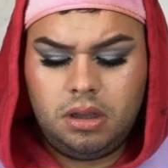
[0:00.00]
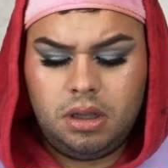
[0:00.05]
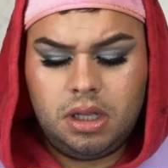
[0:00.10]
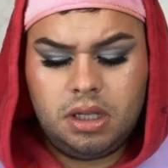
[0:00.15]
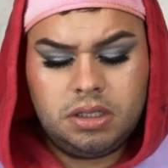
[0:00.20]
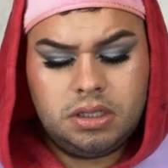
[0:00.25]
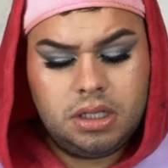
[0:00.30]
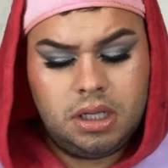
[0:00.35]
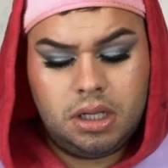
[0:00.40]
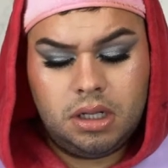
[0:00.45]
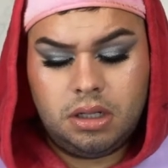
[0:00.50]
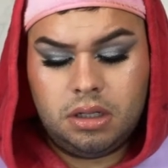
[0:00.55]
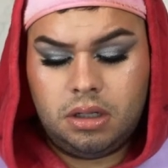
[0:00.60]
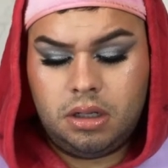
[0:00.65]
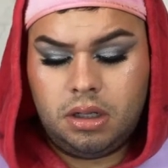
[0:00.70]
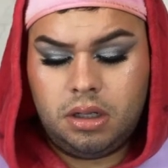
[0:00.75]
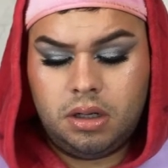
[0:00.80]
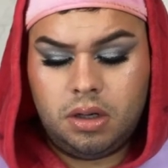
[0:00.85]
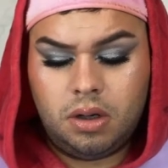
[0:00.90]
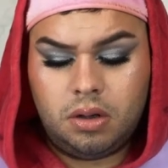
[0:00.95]
Listen,
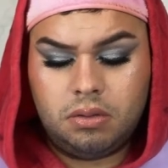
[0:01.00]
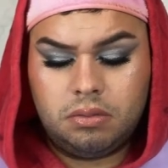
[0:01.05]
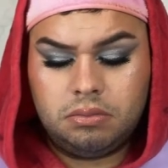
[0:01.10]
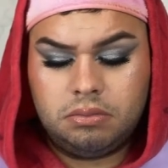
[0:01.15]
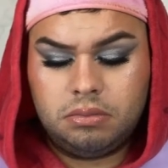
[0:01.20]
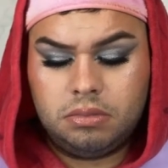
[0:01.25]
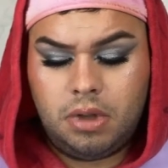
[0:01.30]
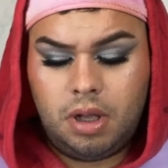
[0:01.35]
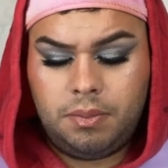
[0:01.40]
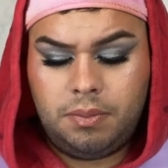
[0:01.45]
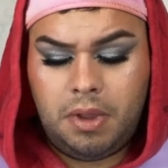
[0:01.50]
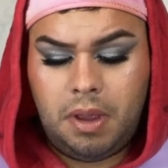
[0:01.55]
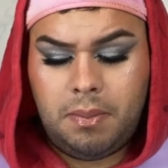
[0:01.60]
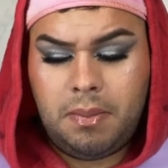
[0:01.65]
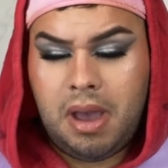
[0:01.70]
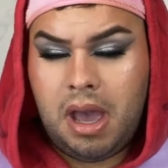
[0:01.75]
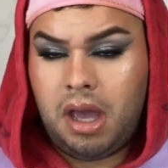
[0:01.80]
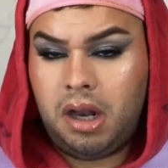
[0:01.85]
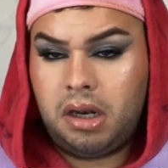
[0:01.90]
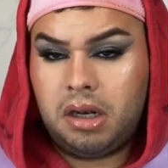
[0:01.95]
you know, I'm not
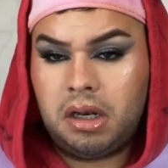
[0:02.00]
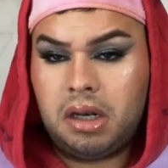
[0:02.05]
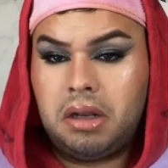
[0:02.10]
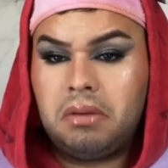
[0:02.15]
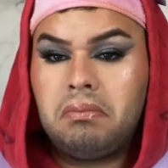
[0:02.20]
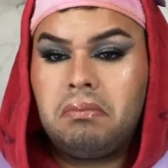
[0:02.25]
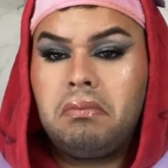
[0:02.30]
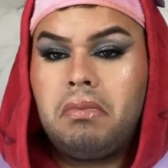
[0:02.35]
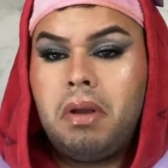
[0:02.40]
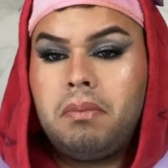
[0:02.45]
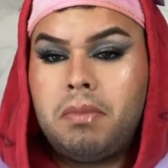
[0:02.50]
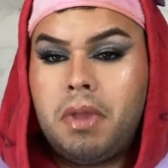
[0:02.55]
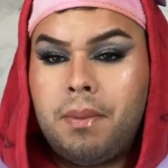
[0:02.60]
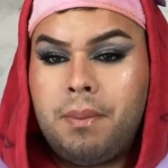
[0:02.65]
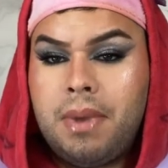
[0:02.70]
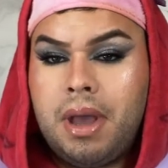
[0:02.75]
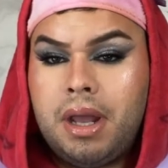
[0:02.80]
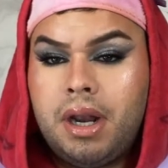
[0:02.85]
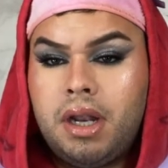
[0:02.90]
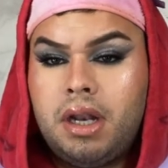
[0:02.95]
mad at it.
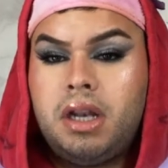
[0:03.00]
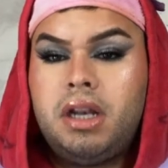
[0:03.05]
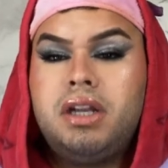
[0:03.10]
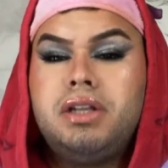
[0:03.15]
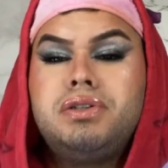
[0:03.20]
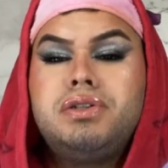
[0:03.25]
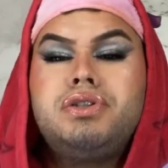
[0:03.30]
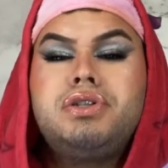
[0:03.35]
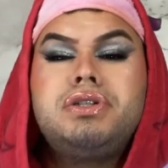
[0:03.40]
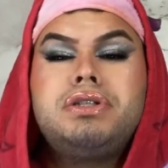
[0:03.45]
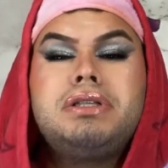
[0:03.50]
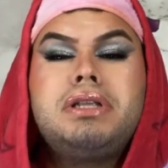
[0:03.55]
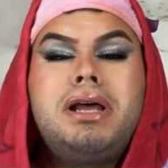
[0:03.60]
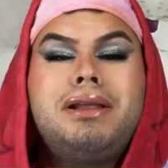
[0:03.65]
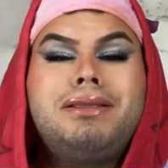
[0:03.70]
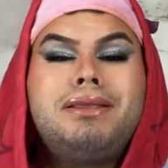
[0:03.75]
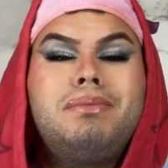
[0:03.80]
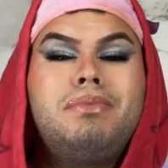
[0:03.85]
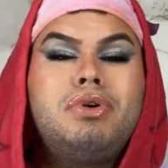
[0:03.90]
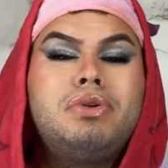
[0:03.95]
It's just
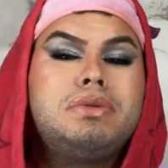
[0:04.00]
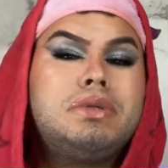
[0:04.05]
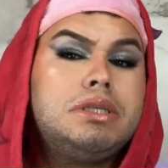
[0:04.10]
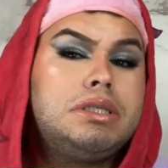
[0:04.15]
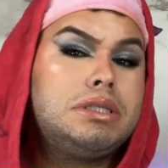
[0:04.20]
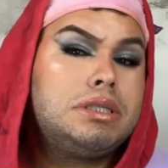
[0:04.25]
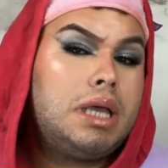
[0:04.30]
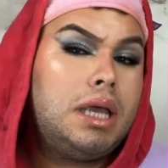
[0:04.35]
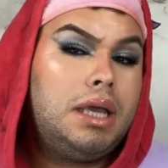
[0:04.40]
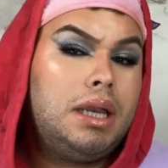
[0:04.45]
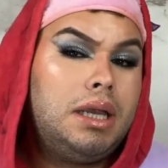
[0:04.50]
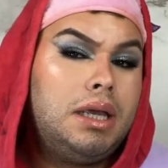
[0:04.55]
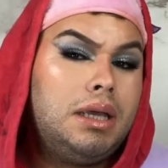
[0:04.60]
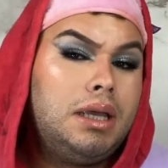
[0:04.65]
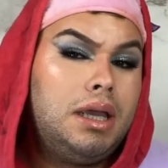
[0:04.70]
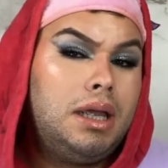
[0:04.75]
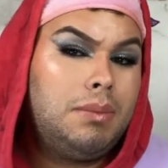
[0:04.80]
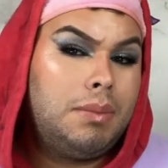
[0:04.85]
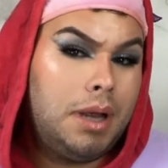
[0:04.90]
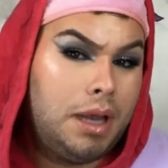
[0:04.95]
not the most exciting,
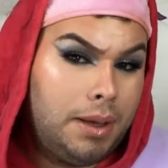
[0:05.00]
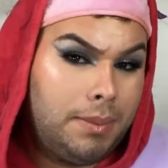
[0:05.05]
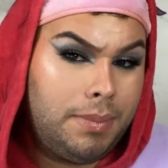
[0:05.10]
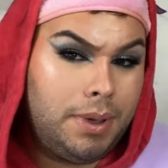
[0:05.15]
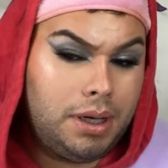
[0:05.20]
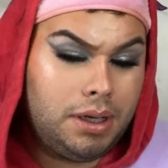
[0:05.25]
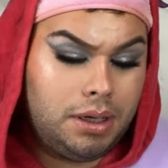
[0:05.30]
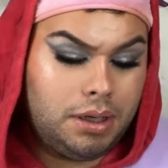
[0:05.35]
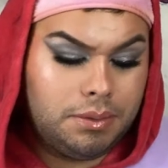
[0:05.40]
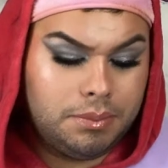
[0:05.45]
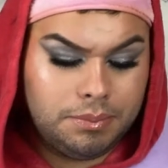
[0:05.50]
in my opinion.